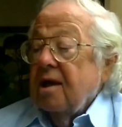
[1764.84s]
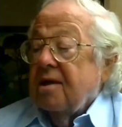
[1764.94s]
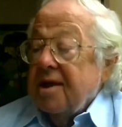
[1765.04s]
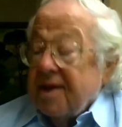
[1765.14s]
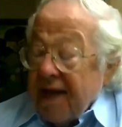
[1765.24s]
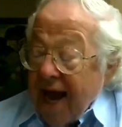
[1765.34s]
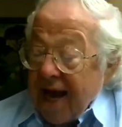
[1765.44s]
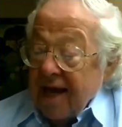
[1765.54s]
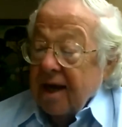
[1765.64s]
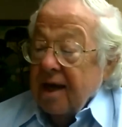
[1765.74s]

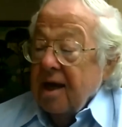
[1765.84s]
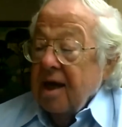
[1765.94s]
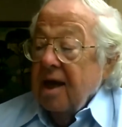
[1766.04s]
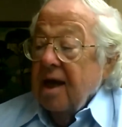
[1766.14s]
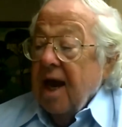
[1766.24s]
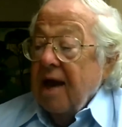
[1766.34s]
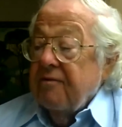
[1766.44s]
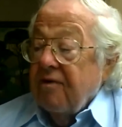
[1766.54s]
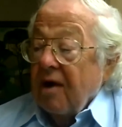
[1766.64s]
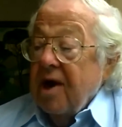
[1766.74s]
today, a
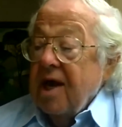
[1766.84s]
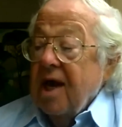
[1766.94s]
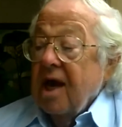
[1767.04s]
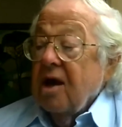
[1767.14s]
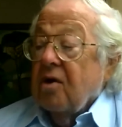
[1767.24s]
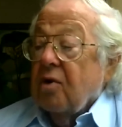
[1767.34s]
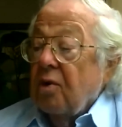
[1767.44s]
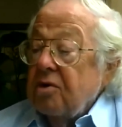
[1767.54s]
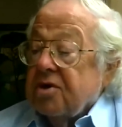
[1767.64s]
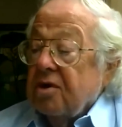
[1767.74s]
very
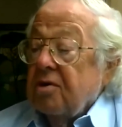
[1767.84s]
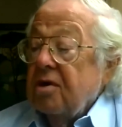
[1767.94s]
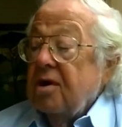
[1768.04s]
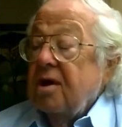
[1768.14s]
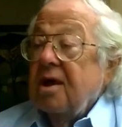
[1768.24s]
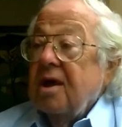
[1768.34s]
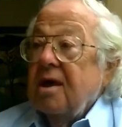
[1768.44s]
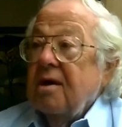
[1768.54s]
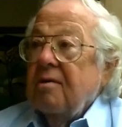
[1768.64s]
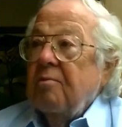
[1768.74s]
crucial
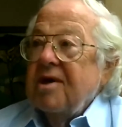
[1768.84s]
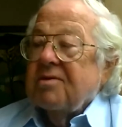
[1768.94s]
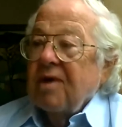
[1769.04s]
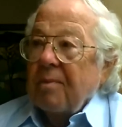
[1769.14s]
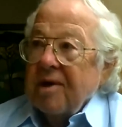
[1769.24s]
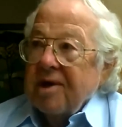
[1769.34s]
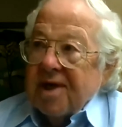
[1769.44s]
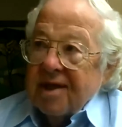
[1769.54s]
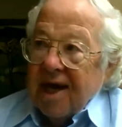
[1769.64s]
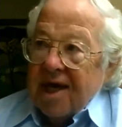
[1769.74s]

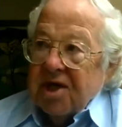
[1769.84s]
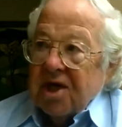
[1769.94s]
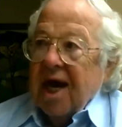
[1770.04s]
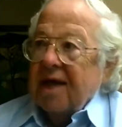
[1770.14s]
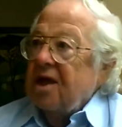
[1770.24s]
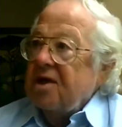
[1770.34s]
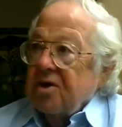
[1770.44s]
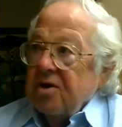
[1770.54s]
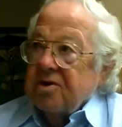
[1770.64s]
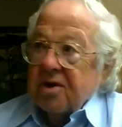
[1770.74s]
misrepresentation, and the
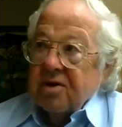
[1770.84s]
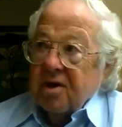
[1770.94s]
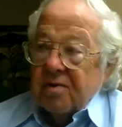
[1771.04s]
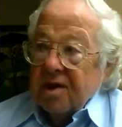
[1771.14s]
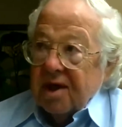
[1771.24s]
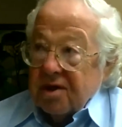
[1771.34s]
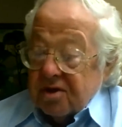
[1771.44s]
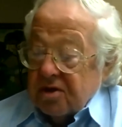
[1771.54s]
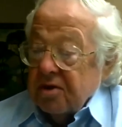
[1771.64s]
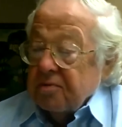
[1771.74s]
Jews are doing this
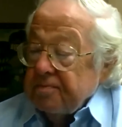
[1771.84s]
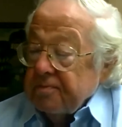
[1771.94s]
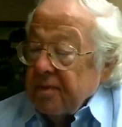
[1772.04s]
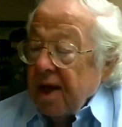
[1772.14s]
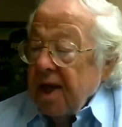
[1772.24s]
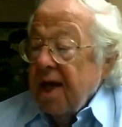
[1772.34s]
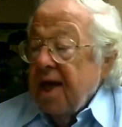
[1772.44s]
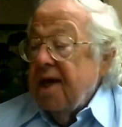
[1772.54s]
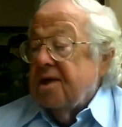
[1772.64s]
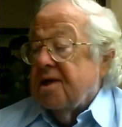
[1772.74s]
too,
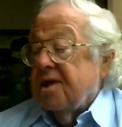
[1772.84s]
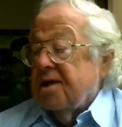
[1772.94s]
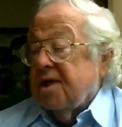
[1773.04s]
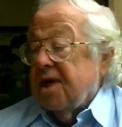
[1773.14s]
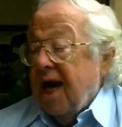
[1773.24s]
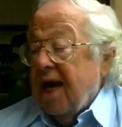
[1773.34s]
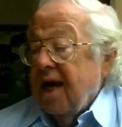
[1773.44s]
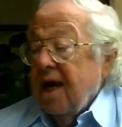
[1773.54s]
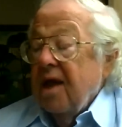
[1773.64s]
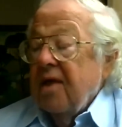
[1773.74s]
is to say
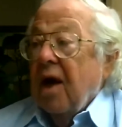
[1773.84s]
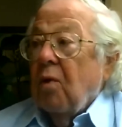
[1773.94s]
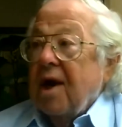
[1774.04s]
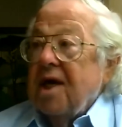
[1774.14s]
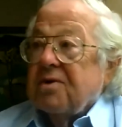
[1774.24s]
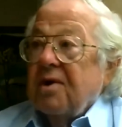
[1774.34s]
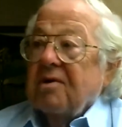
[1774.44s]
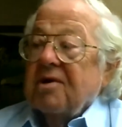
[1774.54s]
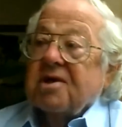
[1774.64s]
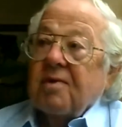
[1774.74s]
that what
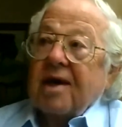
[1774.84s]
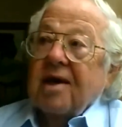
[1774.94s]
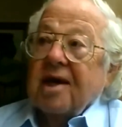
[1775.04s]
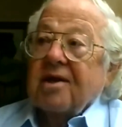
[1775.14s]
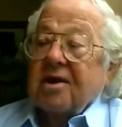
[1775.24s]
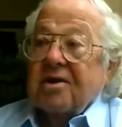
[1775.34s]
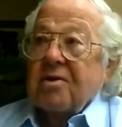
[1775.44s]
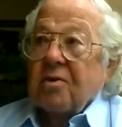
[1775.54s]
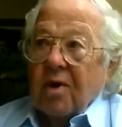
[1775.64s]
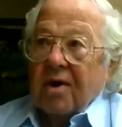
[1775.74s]
Israel is threatening to
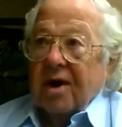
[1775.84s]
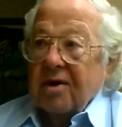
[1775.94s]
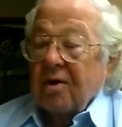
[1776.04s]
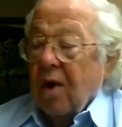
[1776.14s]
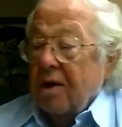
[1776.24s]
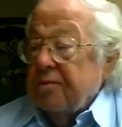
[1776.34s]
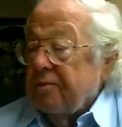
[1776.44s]
do, quote unquote,